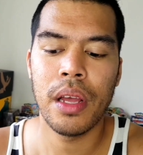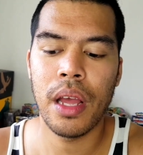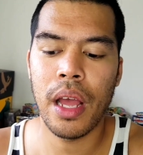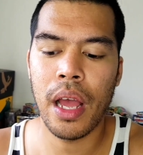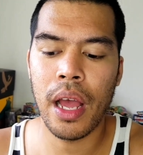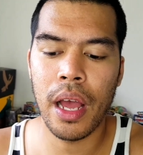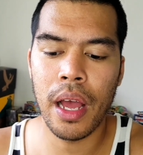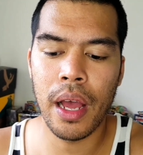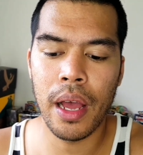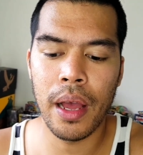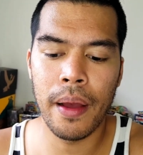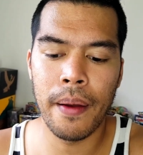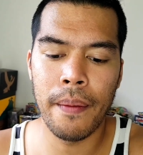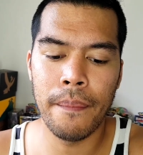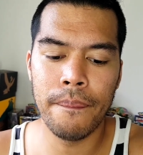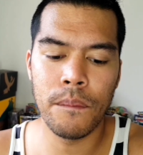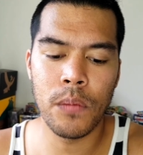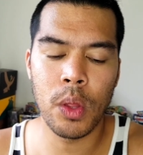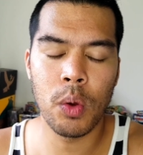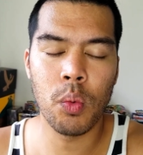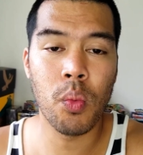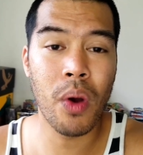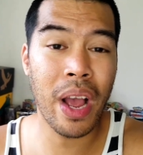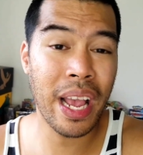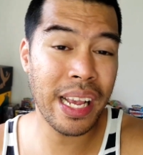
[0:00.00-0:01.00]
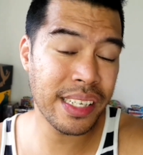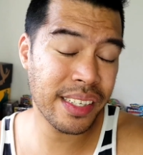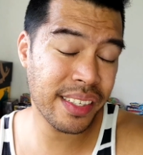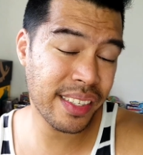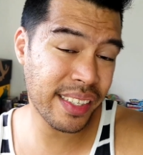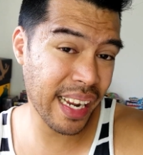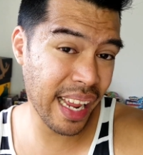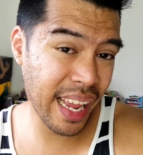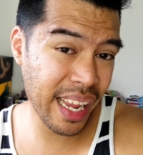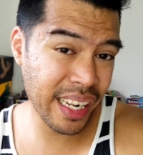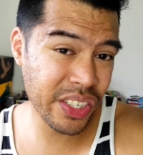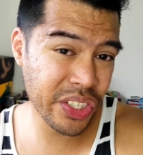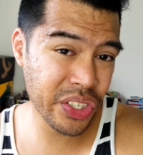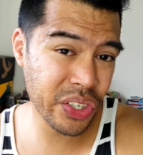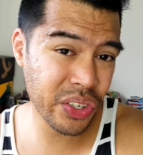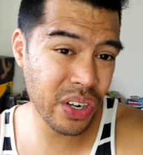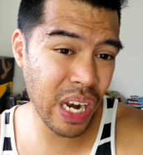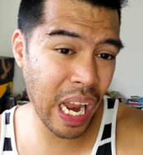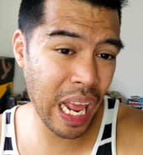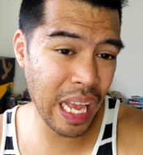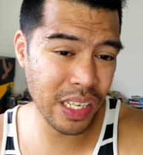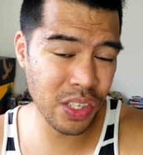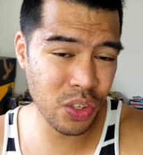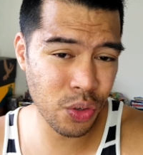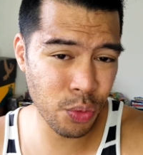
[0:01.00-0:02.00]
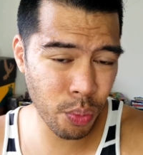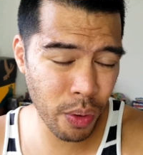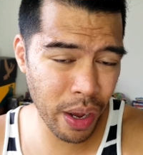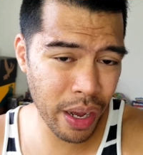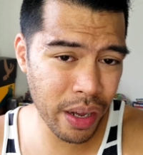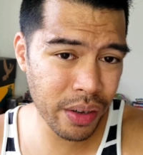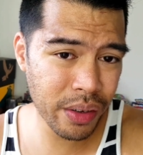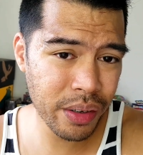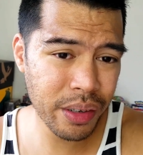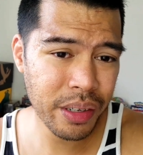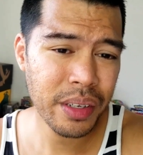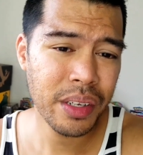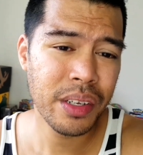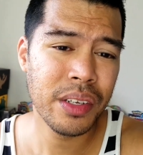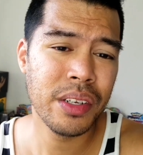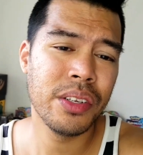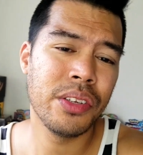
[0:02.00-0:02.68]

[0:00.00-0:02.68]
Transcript: ways to enter as well.